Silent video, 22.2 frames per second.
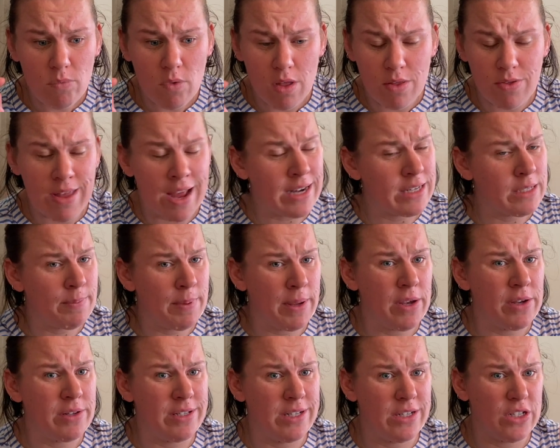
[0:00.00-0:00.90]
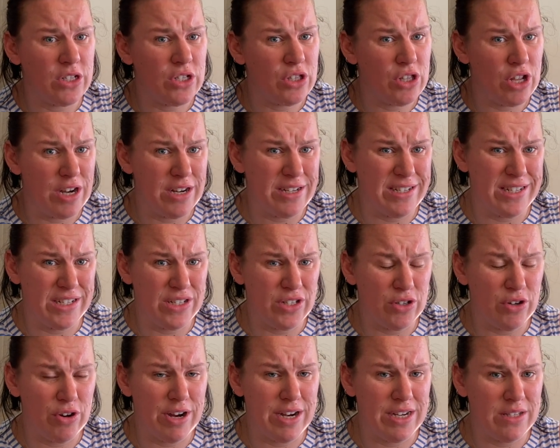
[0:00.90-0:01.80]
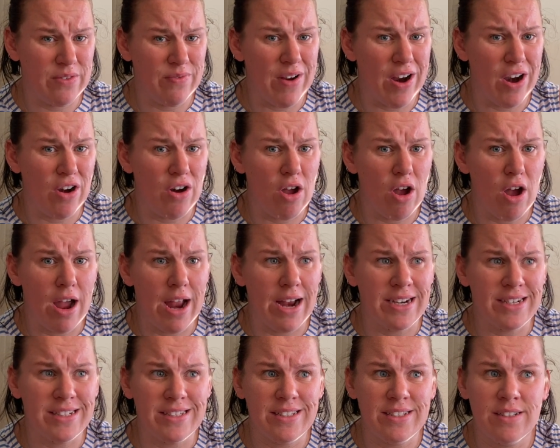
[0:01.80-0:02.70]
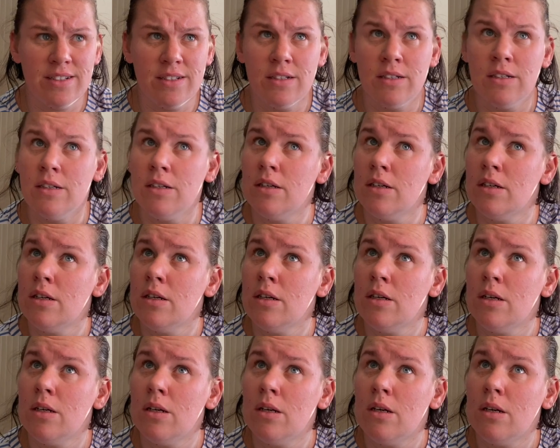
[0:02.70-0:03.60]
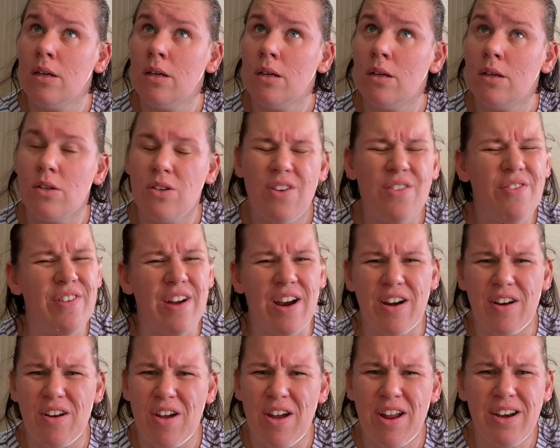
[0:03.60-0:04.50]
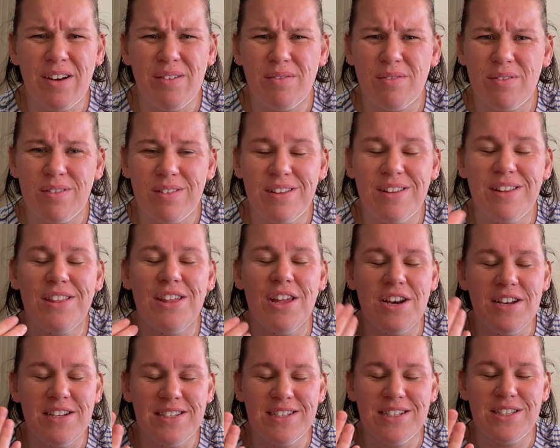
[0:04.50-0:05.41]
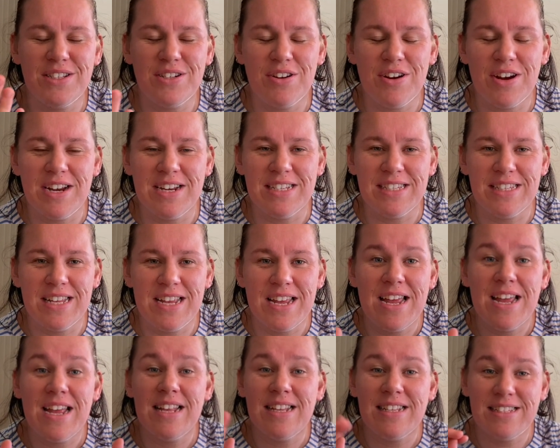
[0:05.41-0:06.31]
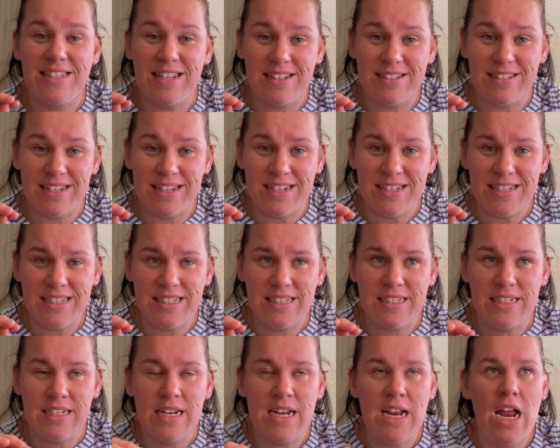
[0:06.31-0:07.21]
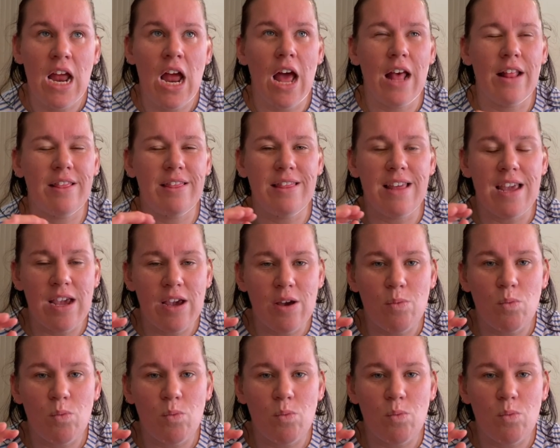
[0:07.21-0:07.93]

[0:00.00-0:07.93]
That's because it's 36 degrees Fahrenheit. Not Fahrenheit, 36 degrees Celsius. I think it